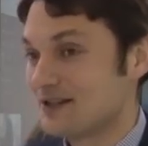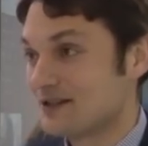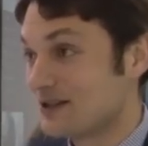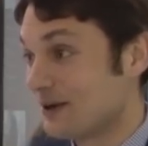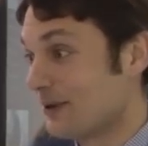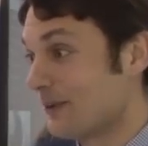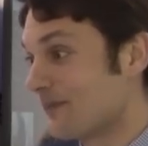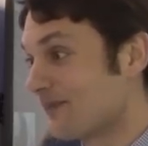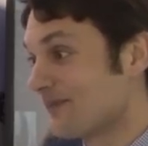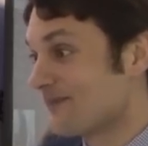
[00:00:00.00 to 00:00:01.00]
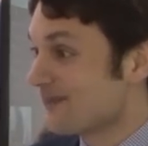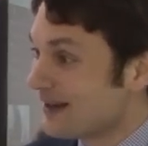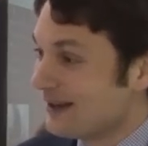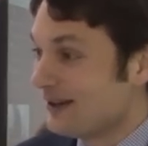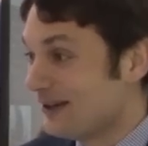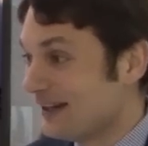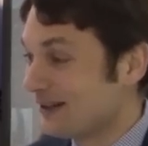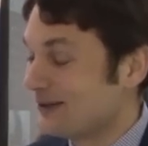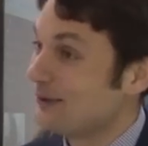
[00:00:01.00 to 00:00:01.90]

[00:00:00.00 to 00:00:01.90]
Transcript: So you need